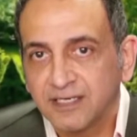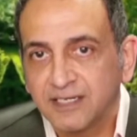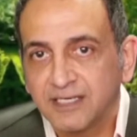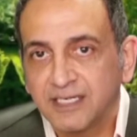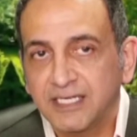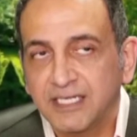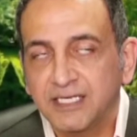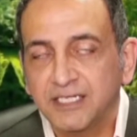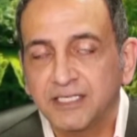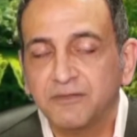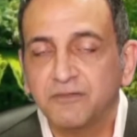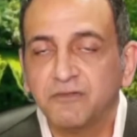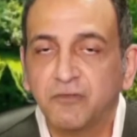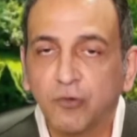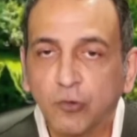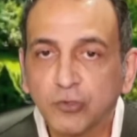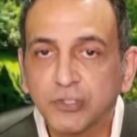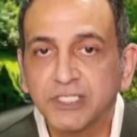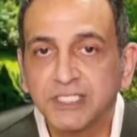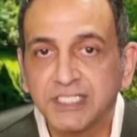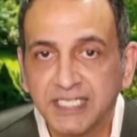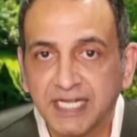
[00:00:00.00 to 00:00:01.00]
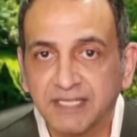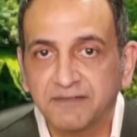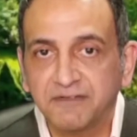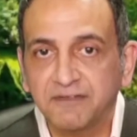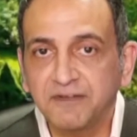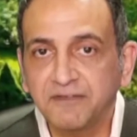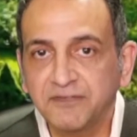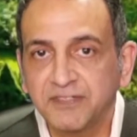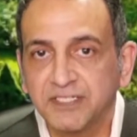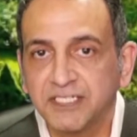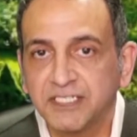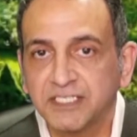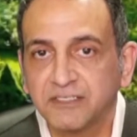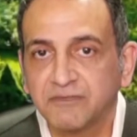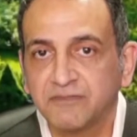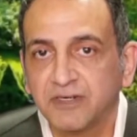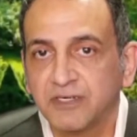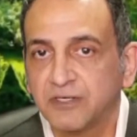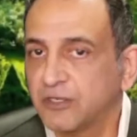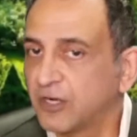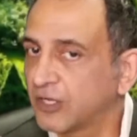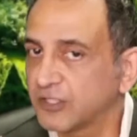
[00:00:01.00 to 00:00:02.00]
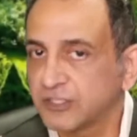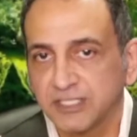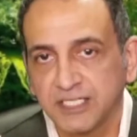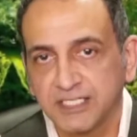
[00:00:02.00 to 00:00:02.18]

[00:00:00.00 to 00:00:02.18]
in 40s and 50s were not